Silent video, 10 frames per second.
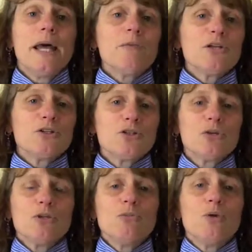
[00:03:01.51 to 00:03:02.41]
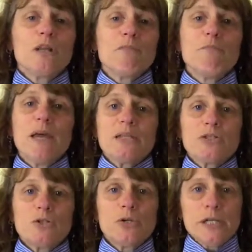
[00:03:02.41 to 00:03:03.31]
And I'm going to show you one of the
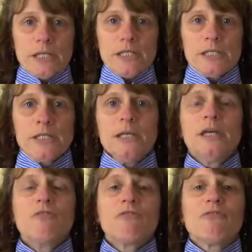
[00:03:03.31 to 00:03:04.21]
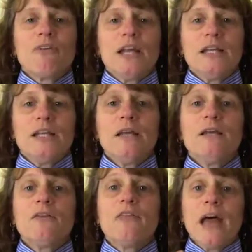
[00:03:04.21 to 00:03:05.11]
best tricks for finding
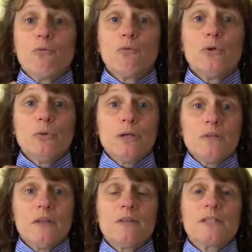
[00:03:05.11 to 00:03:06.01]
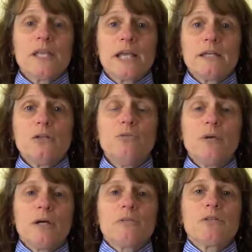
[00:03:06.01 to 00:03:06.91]
that route that the second loop
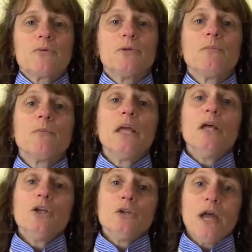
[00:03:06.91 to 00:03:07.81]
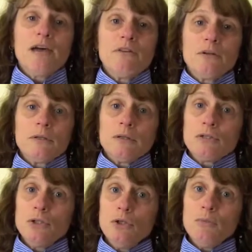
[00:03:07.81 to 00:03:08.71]
comes through. You have a
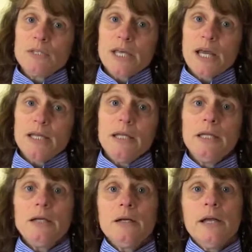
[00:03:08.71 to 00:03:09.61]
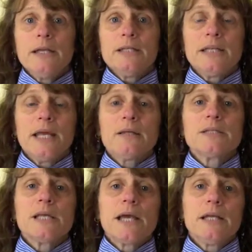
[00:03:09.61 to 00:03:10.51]
loop side here and a tail
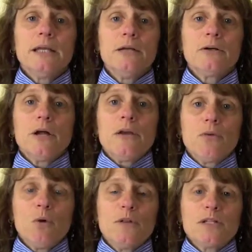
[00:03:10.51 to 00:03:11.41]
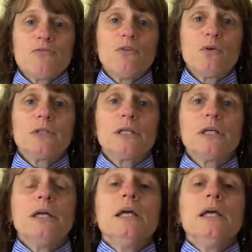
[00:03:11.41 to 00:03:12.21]
side here on the one that's folded.